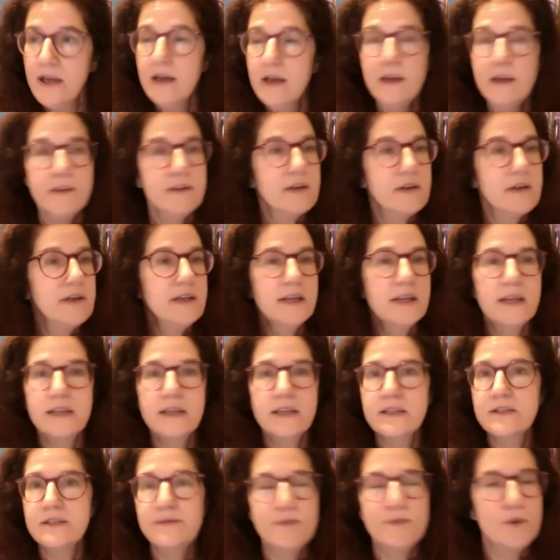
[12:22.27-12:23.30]
they're going to
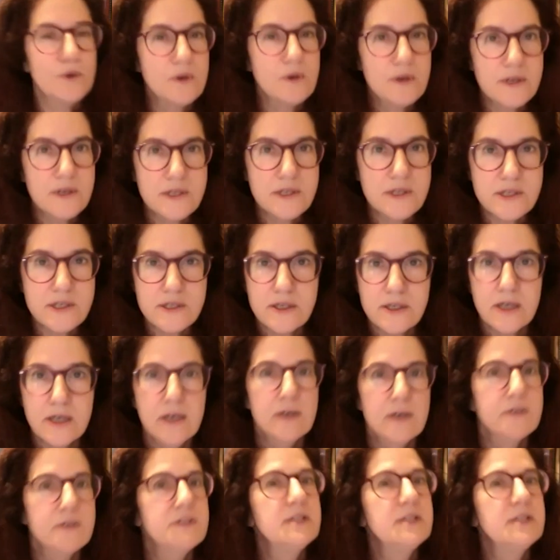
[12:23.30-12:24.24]
get divorced, or